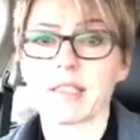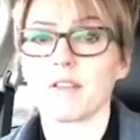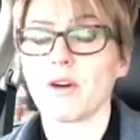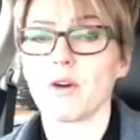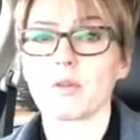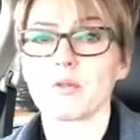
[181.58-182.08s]
of
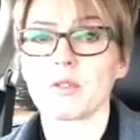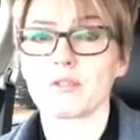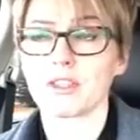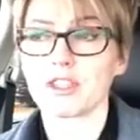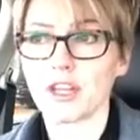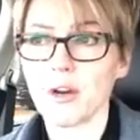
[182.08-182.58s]
homes
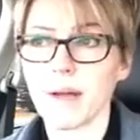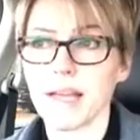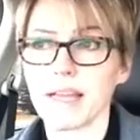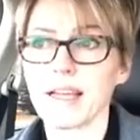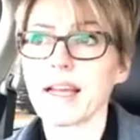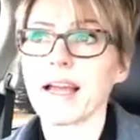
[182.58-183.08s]
for
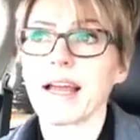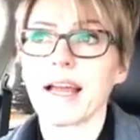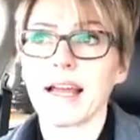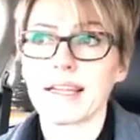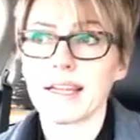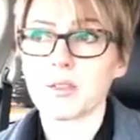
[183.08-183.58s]
showing.
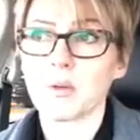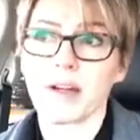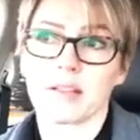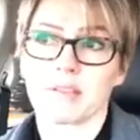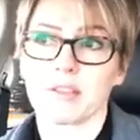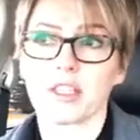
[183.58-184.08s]
And guess
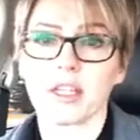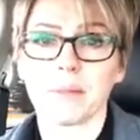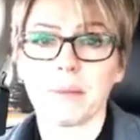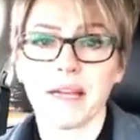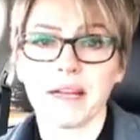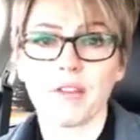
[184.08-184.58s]
what? They're going to
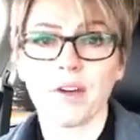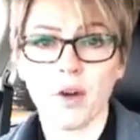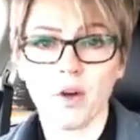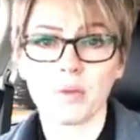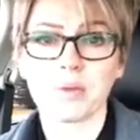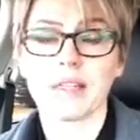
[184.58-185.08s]
pick the
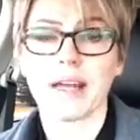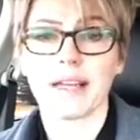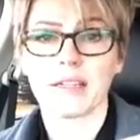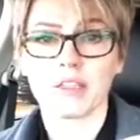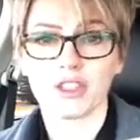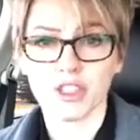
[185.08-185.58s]
homes
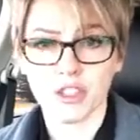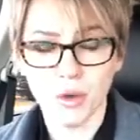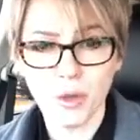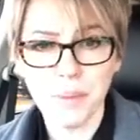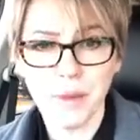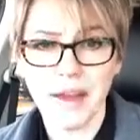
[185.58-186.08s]
that
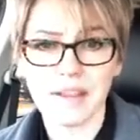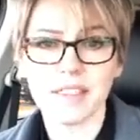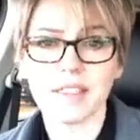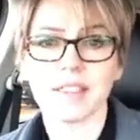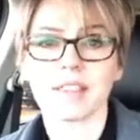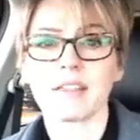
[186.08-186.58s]
show the
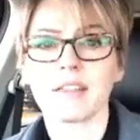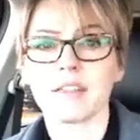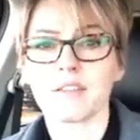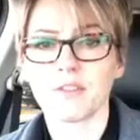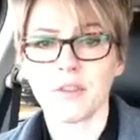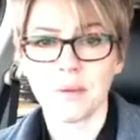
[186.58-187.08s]
best
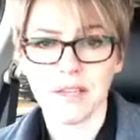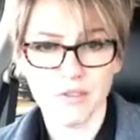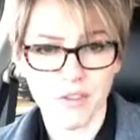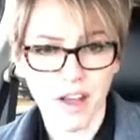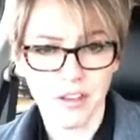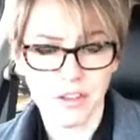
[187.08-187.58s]
for the best
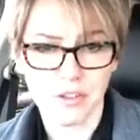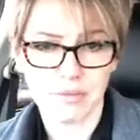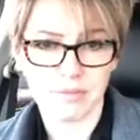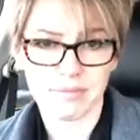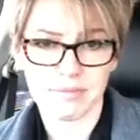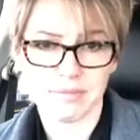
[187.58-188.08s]
value.
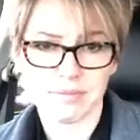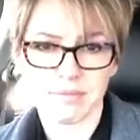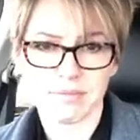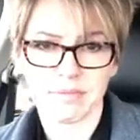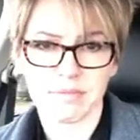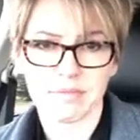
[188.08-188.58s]

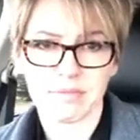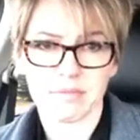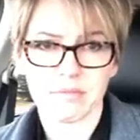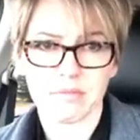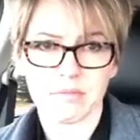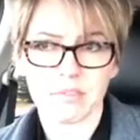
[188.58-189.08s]

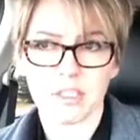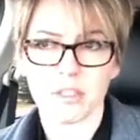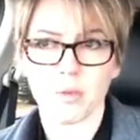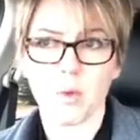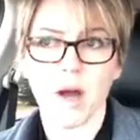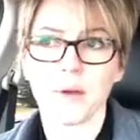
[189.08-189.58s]

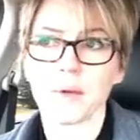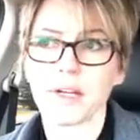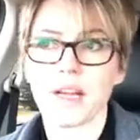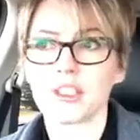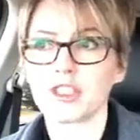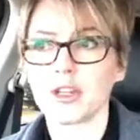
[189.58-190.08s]
Why would
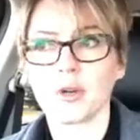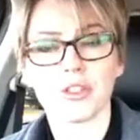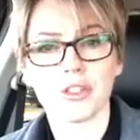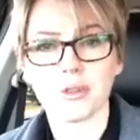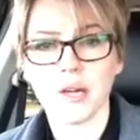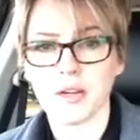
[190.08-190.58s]
I show
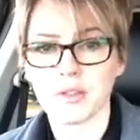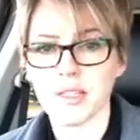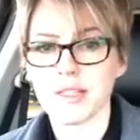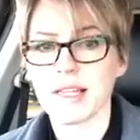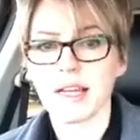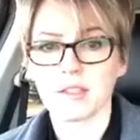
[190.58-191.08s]
you
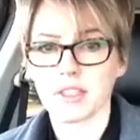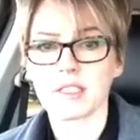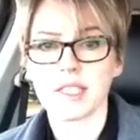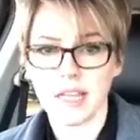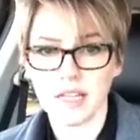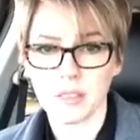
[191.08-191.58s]
houses that look
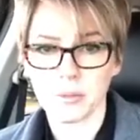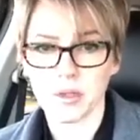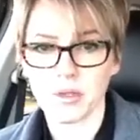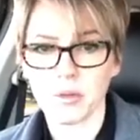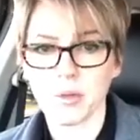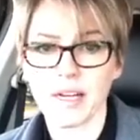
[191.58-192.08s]

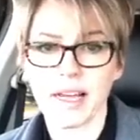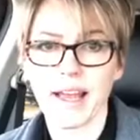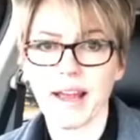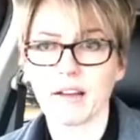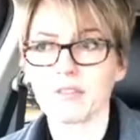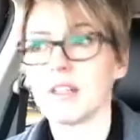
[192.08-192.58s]
terrible when I
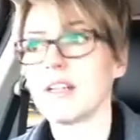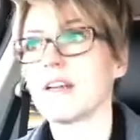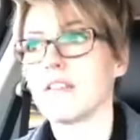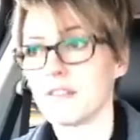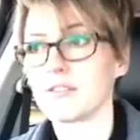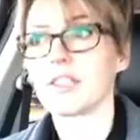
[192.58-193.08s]
have
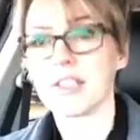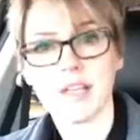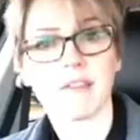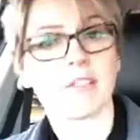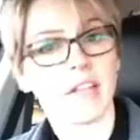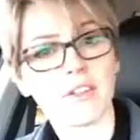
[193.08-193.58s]

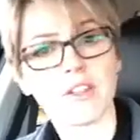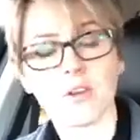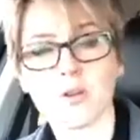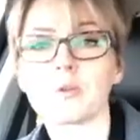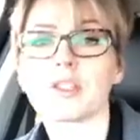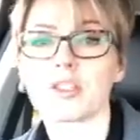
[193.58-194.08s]
57 other
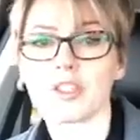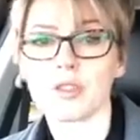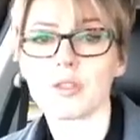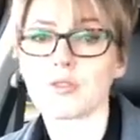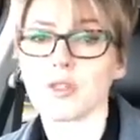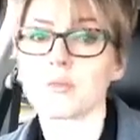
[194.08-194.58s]
homes to
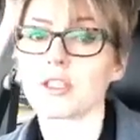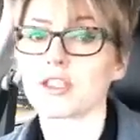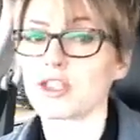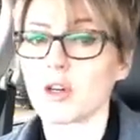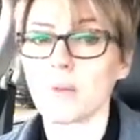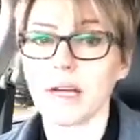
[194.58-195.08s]
choose from to
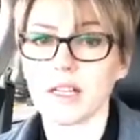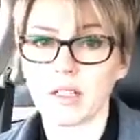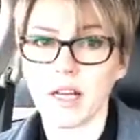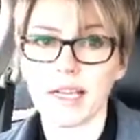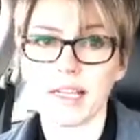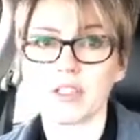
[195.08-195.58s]
show my
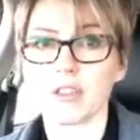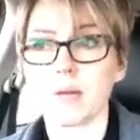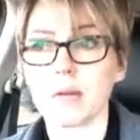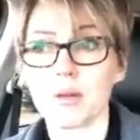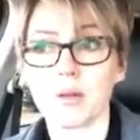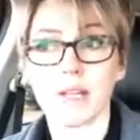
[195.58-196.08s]
client who
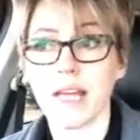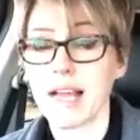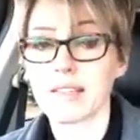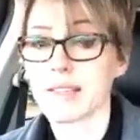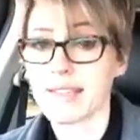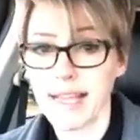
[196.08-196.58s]
maybe only
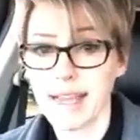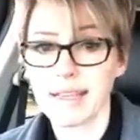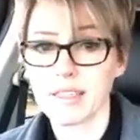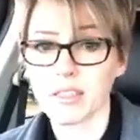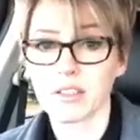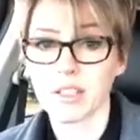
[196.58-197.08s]
has a day
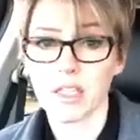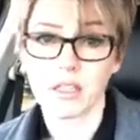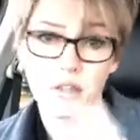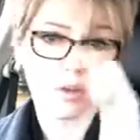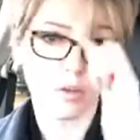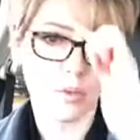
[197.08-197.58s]
to look at
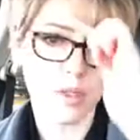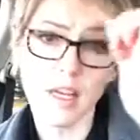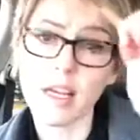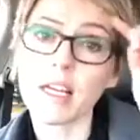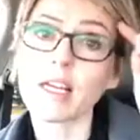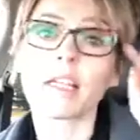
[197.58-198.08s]
homes
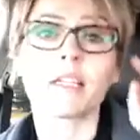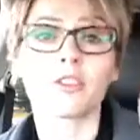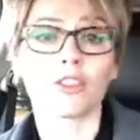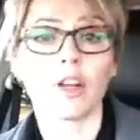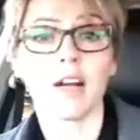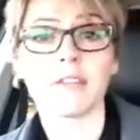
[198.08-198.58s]
because
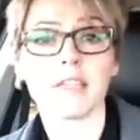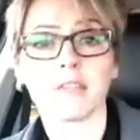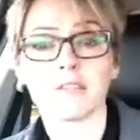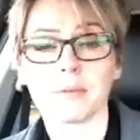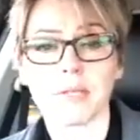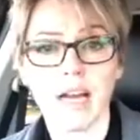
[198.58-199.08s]
they're driving in
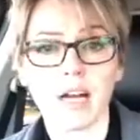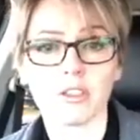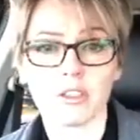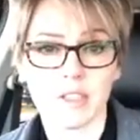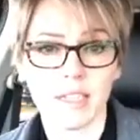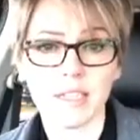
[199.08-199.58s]
from
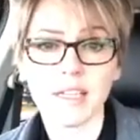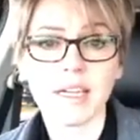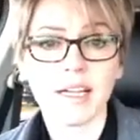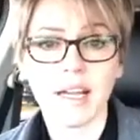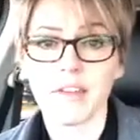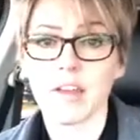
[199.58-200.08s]
Calgary
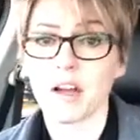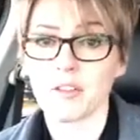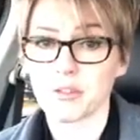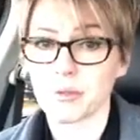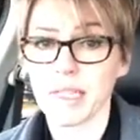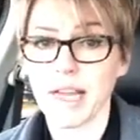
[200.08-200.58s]
and they got
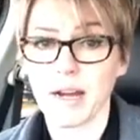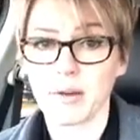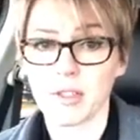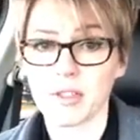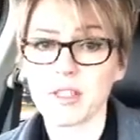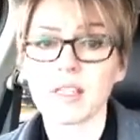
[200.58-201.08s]
3
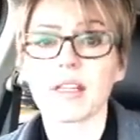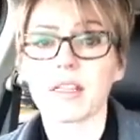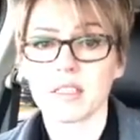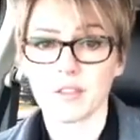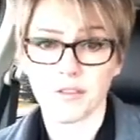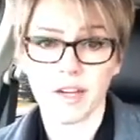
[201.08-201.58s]
hours
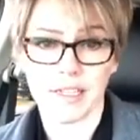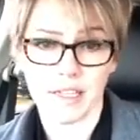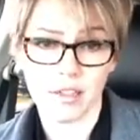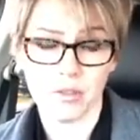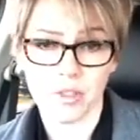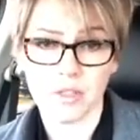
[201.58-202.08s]
to find a
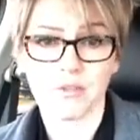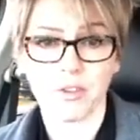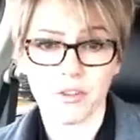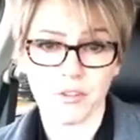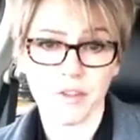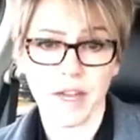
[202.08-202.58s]
house for
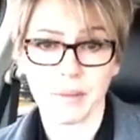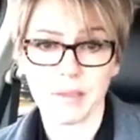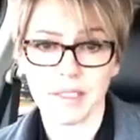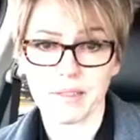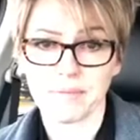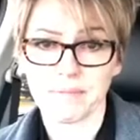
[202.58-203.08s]
their family?